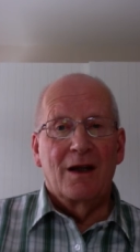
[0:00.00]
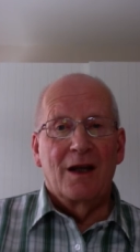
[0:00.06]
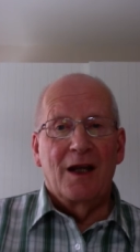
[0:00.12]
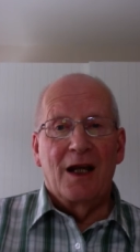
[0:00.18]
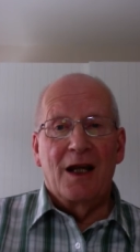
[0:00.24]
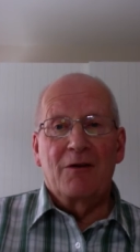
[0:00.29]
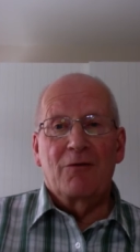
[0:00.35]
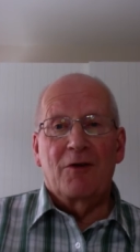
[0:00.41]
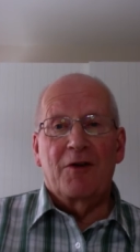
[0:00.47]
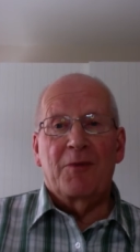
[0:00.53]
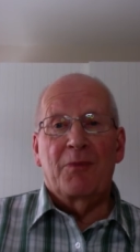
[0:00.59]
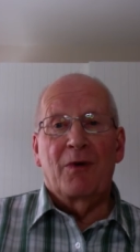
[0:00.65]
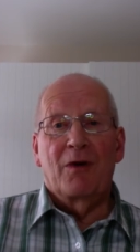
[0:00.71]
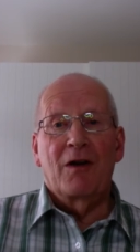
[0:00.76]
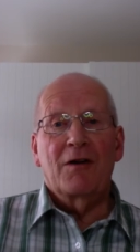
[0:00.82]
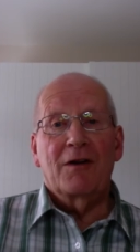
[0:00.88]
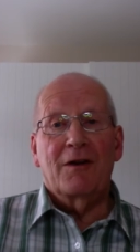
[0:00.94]
In
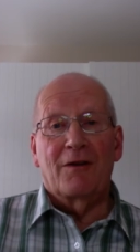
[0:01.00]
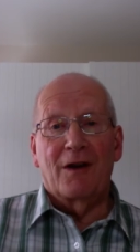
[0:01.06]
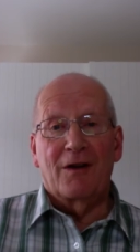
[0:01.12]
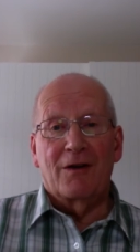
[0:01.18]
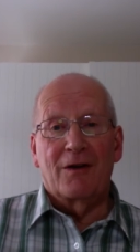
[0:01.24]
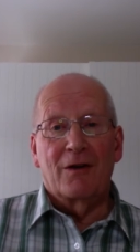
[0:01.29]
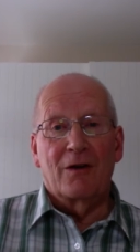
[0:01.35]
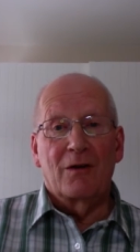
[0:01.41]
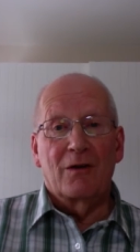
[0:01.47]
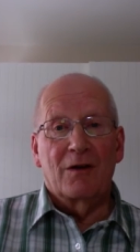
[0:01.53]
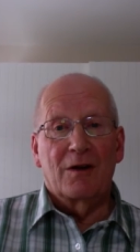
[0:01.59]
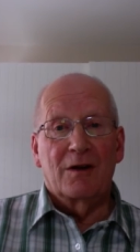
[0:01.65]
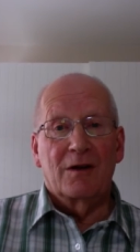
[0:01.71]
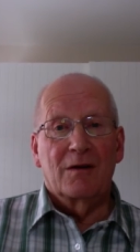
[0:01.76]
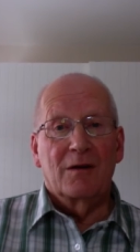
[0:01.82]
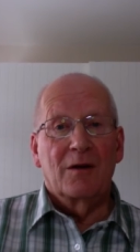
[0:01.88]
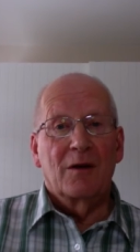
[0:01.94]
response to this news,
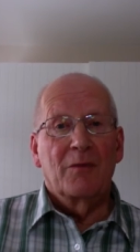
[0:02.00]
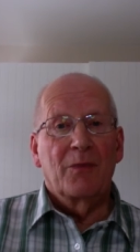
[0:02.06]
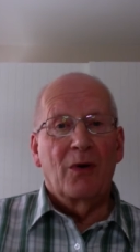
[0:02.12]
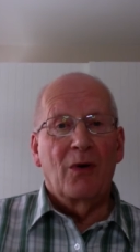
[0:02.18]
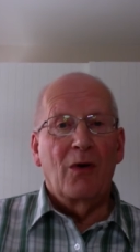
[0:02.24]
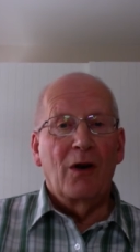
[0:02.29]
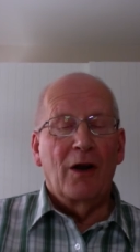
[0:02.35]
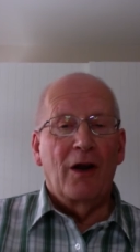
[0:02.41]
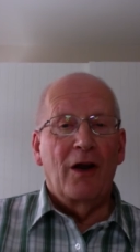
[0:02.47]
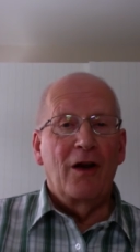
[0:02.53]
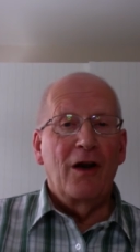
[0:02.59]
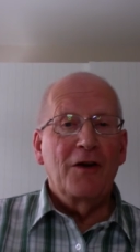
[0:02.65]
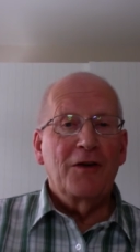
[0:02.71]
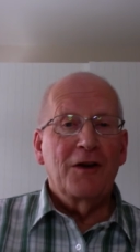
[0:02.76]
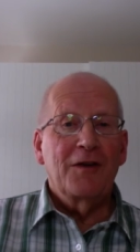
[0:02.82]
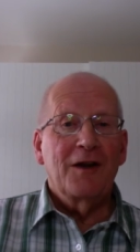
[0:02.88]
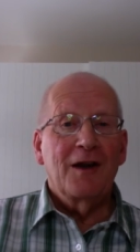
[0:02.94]
Paul
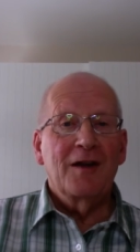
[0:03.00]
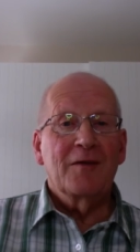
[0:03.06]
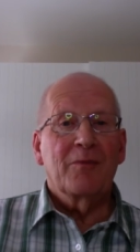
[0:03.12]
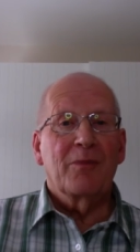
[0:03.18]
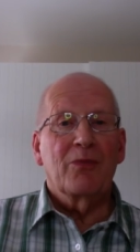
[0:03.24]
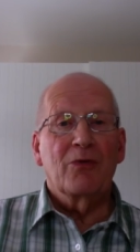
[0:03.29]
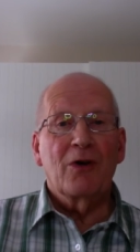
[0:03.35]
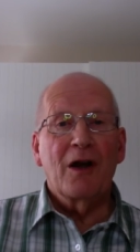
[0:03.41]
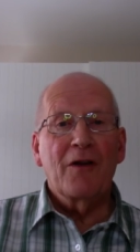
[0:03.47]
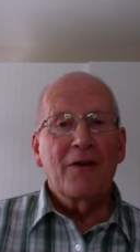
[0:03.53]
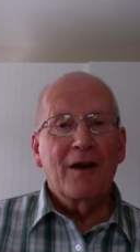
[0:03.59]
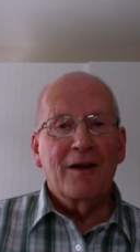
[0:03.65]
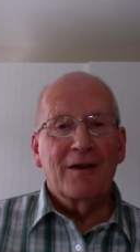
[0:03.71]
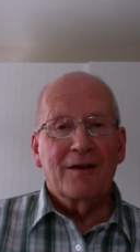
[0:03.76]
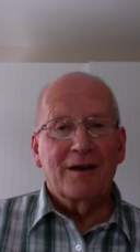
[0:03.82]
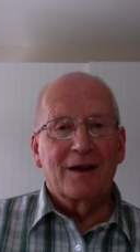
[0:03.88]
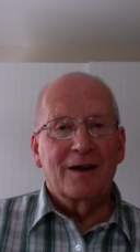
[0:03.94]
urges his
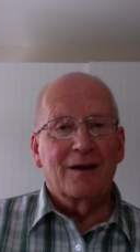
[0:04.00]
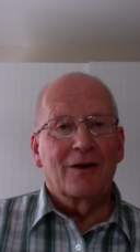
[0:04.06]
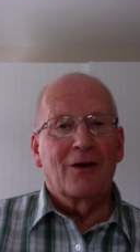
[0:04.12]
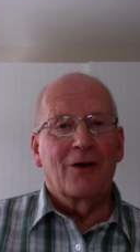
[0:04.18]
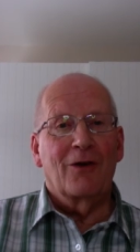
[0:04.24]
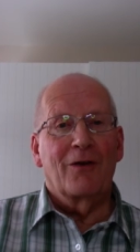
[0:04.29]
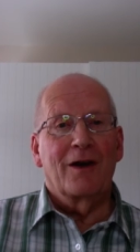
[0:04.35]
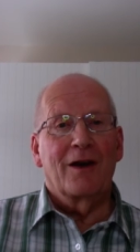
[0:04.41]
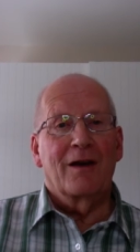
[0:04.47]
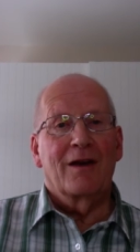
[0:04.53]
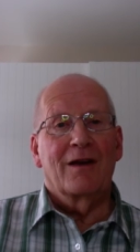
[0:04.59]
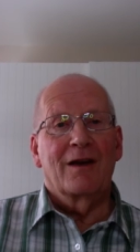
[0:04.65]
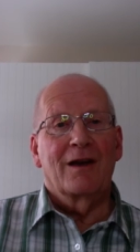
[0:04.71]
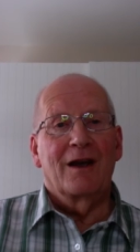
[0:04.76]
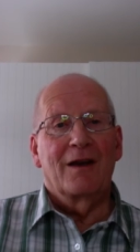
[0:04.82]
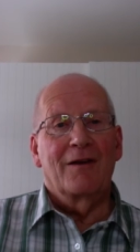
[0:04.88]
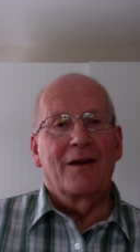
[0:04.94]
brothers in Corinth,
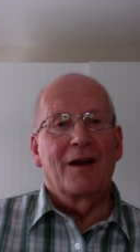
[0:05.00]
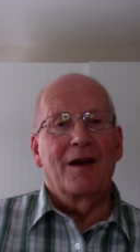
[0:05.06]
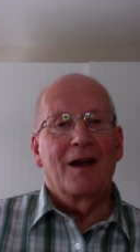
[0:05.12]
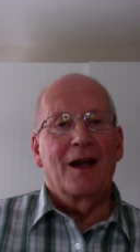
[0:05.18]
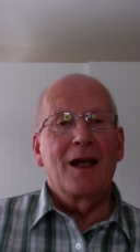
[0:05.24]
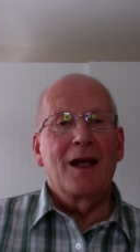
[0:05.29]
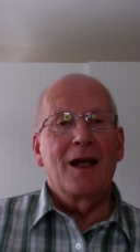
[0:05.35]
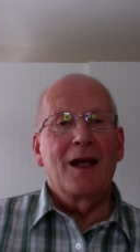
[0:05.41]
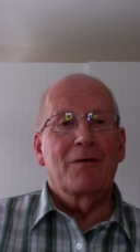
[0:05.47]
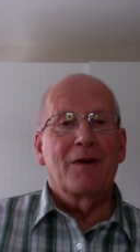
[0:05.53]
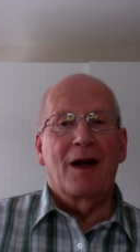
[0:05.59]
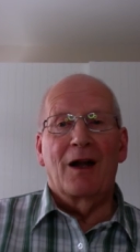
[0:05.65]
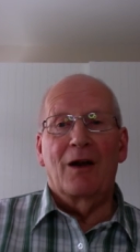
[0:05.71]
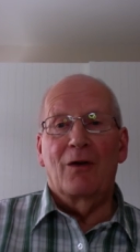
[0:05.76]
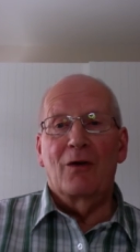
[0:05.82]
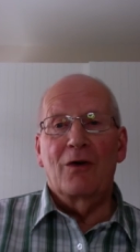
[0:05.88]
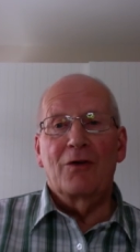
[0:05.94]
in the name of our
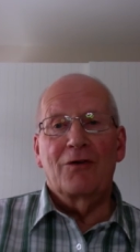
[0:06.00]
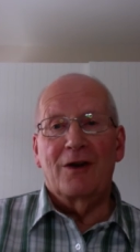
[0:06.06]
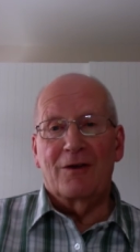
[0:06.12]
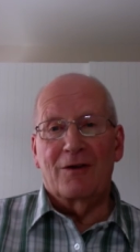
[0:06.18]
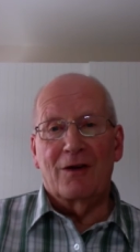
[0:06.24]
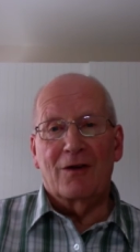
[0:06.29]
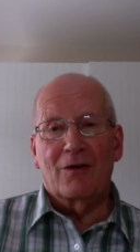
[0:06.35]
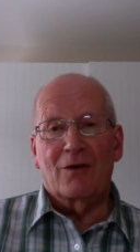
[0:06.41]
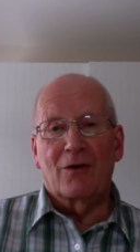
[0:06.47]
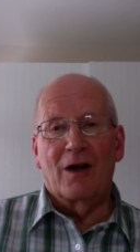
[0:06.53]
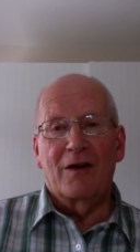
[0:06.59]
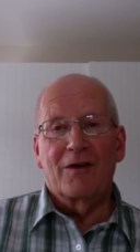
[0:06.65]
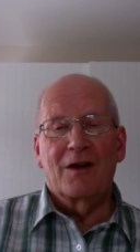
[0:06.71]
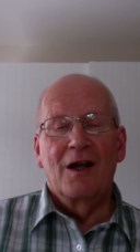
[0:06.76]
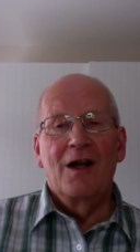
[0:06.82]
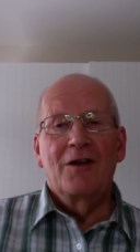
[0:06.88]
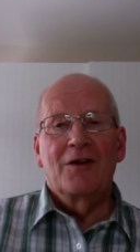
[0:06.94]
Lord Jesus
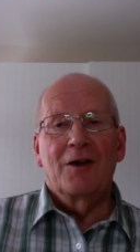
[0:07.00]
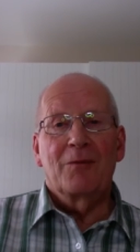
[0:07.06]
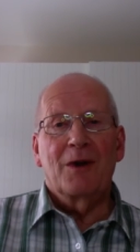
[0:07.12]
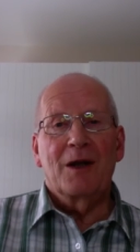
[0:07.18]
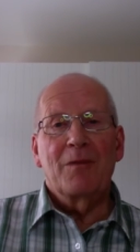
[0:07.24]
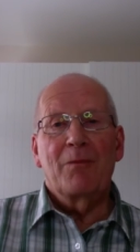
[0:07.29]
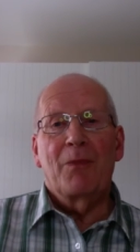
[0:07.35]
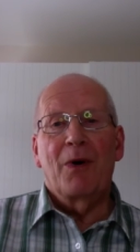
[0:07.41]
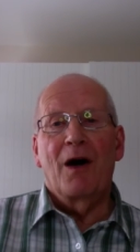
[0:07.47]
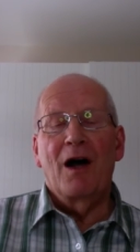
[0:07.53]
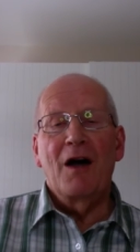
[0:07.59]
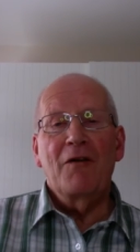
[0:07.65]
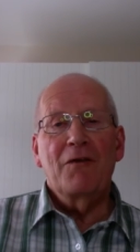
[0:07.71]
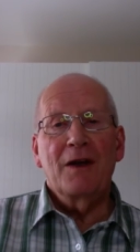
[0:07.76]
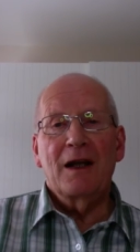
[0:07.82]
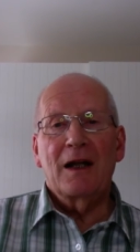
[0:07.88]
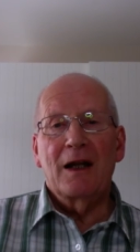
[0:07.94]
Christ, to be
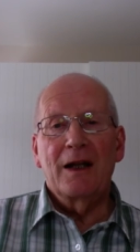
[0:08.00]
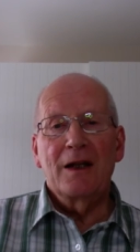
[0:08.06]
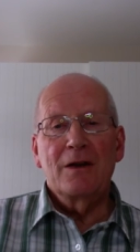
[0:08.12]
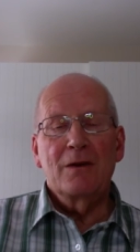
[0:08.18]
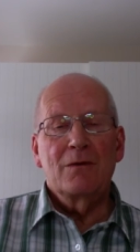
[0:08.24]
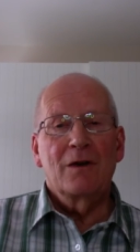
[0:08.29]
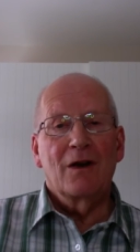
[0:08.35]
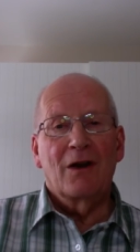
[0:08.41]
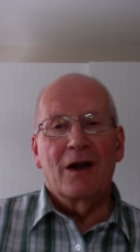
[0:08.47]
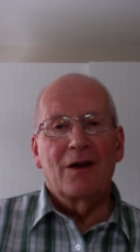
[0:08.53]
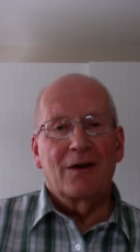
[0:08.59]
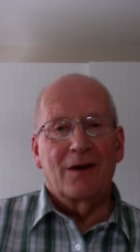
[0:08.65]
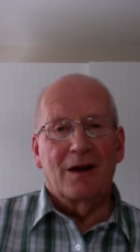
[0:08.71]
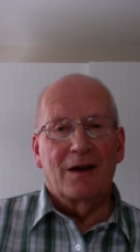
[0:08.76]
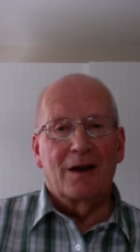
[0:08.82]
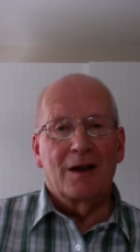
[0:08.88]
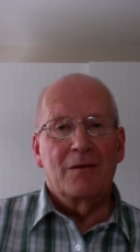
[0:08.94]
perfectly
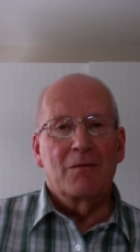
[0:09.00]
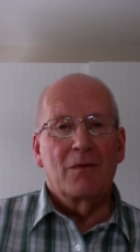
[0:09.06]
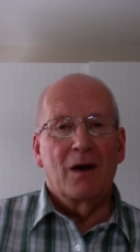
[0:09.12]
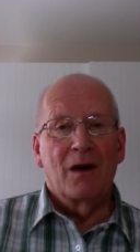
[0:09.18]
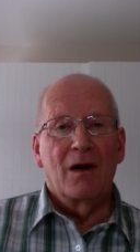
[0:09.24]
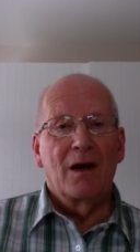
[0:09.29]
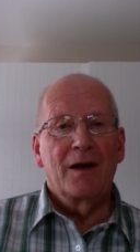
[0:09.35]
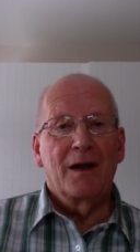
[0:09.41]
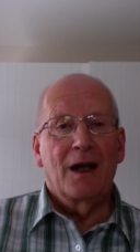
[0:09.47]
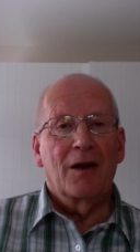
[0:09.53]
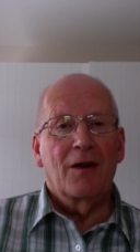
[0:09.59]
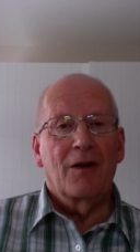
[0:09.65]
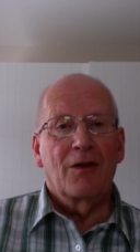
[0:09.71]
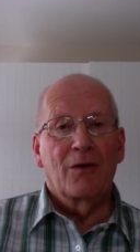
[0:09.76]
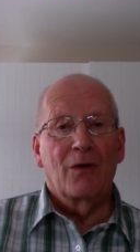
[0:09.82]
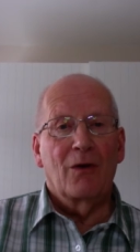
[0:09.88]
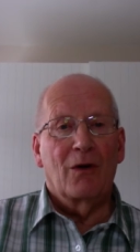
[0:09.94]
united in mind and
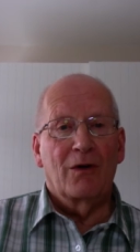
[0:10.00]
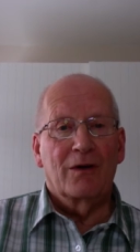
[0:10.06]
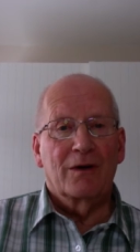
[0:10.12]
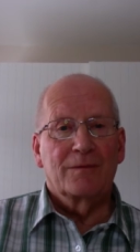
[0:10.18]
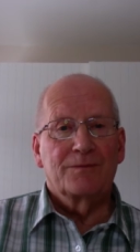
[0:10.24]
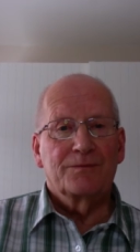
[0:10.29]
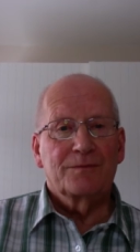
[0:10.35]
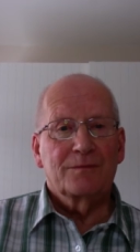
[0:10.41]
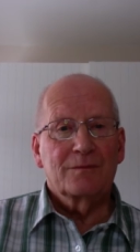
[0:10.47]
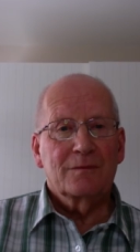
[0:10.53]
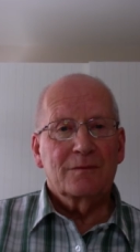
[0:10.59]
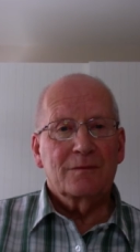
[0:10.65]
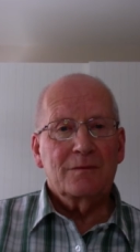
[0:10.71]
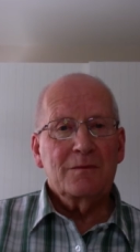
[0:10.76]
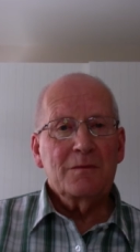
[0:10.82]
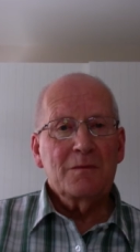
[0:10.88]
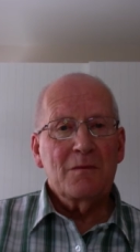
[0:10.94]
thought,
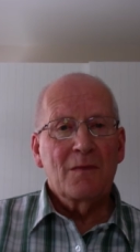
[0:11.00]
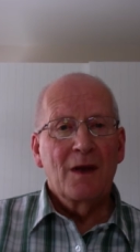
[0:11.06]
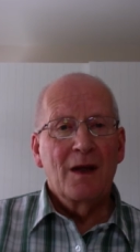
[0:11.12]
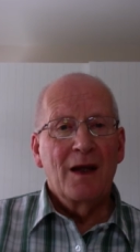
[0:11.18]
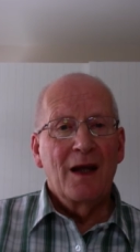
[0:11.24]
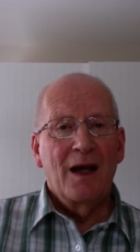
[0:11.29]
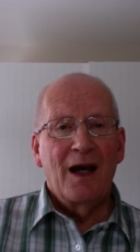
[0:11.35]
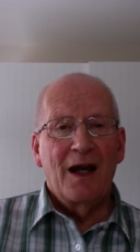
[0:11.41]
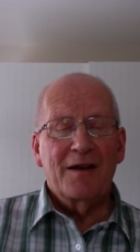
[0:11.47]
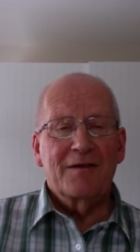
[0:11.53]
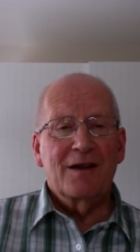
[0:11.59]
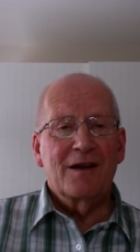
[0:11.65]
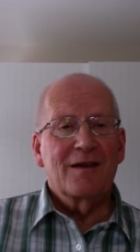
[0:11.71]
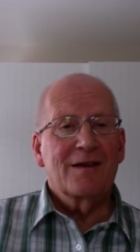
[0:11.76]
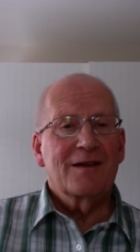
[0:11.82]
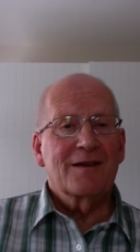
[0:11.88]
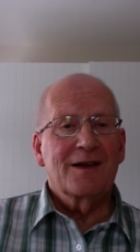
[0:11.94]
as
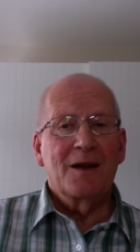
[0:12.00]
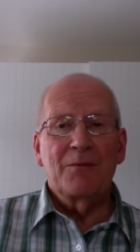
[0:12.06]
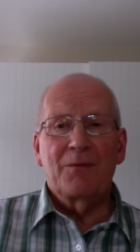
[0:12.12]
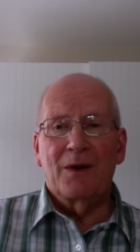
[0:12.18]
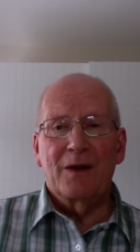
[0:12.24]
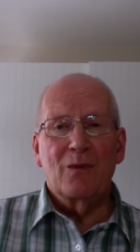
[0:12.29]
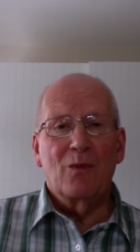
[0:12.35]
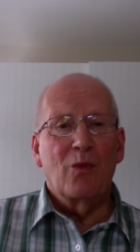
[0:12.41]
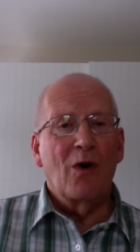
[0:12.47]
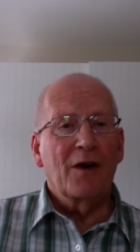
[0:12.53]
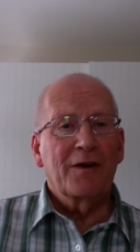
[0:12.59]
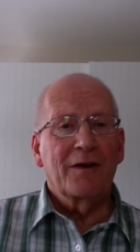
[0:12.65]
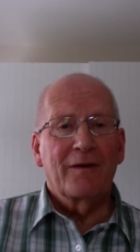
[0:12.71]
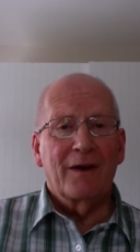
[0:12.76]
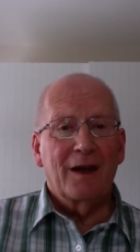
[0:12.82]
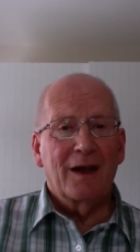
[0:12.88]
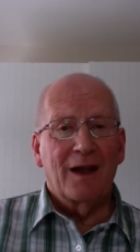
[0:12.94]
this simply
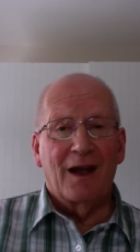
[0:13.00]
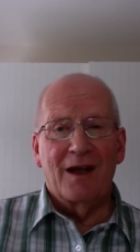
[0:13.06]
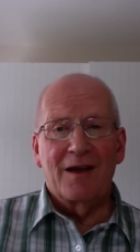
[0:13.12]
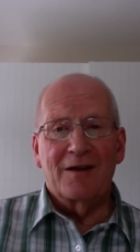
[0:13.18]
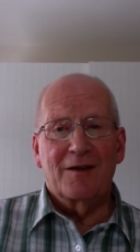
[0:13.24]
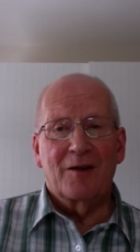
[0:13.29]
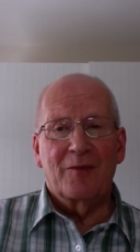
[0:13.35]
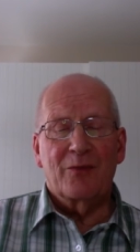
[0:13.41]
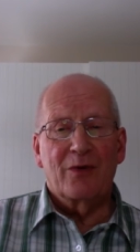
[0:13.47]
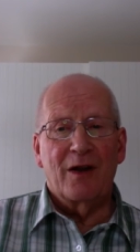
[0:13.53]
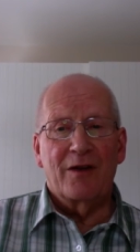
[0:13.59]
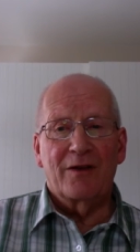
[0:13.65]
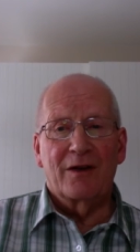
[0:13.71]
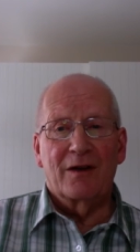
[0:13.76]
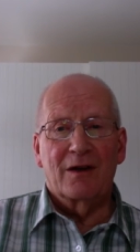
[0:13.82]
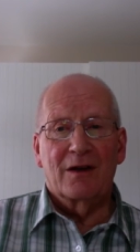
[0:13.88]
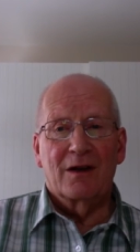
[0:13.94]
wasn't the case at
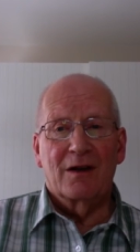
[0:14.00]
present.